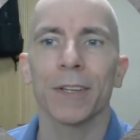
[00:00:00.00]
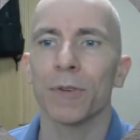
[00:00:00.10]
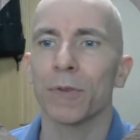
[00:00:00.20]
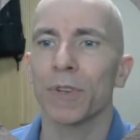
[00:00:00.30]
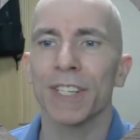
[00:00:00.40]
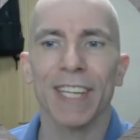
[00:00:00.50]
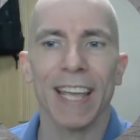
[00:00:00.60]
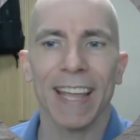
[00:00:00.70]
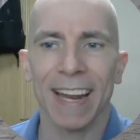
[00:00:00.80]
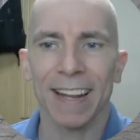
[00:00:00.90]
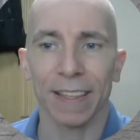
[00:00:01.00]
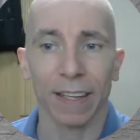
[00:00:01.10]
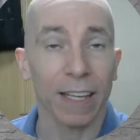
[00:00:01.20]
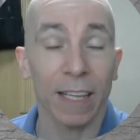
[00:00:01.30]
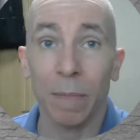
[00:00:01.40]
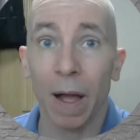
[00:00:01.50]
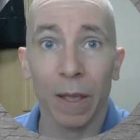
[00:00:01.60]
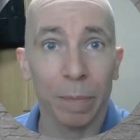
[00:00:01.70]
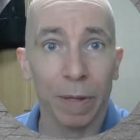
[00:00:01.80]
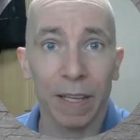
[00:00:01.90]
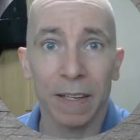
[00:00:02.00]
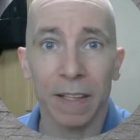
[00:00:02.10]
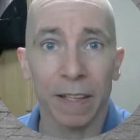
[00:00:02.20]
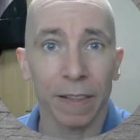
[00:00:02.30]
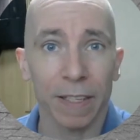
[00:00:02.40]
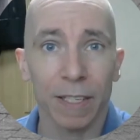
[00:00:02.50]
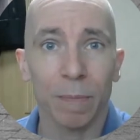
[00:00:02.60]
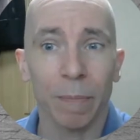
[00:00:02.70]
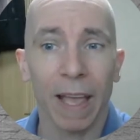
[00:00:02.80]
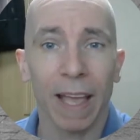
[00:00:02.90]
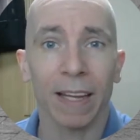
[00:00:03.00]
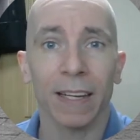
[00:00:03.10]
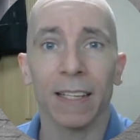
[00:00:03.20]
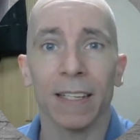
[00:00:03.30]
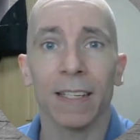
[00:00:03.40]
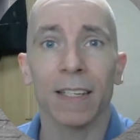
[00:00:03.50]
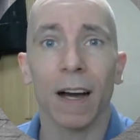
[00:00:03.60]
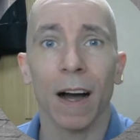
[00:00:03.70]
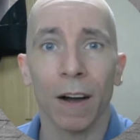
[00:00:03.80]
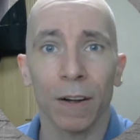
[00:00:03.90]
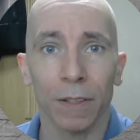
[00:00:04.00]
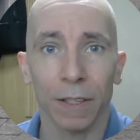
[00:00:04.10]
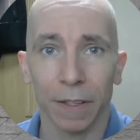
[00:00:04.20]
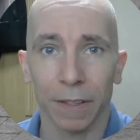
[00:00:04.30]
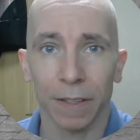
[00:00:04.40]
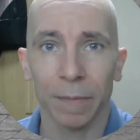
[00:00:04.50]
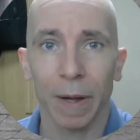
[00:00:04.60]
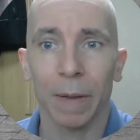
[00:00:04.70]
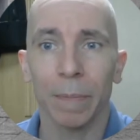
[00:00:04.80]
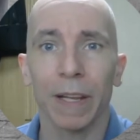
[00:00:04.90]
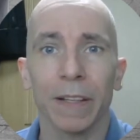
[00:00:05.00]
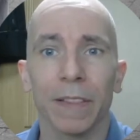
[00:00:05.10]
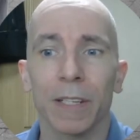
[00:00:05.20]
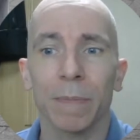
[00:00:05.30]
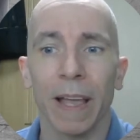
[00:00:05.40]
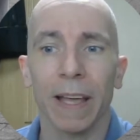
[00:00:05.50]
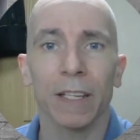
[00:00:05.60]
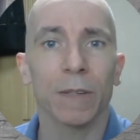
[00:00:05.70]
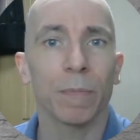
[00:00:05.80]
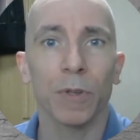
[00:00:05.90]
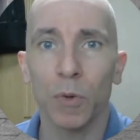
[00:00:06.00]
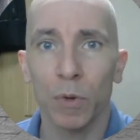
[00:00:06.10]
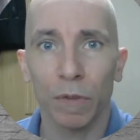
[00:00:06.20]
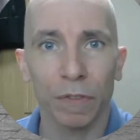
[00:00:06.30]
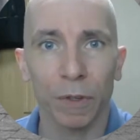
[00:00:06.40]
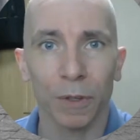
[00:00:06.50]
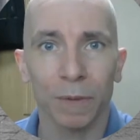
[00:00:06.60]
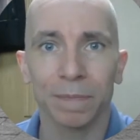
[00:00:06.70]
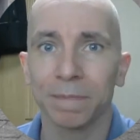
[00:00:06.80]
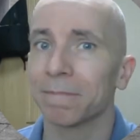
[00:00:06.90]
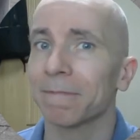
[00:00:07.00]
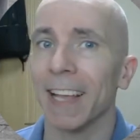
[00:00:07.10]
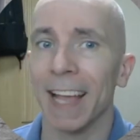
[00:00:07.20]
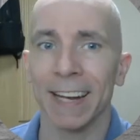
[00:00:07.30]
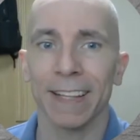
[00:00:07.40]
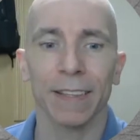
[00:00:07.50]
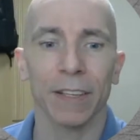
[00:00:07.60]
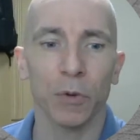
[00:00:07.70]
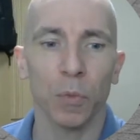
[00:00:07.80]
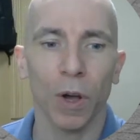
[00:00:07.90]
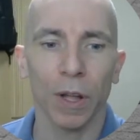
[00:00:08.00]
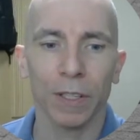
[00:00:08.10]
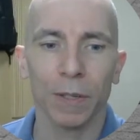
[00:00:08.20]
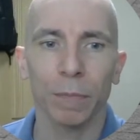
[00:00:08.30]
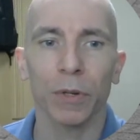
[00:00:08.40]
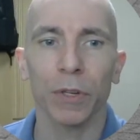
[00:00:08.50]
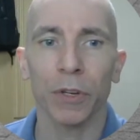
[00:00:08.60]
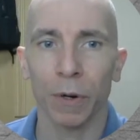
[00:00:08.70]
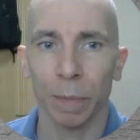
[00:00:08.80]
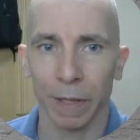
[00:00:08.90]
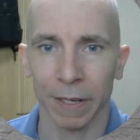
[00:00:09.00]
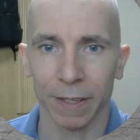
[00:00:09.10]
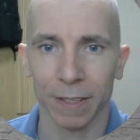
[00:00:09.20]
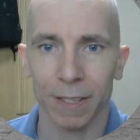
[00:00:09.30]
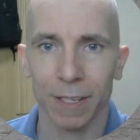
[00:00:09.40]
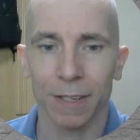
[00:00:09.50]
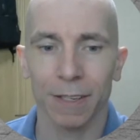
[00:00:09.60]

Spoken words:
You can say anything. In my opinion, this man is ugly. In my opinion, this man is beautiful. Anything you want, put your opinions.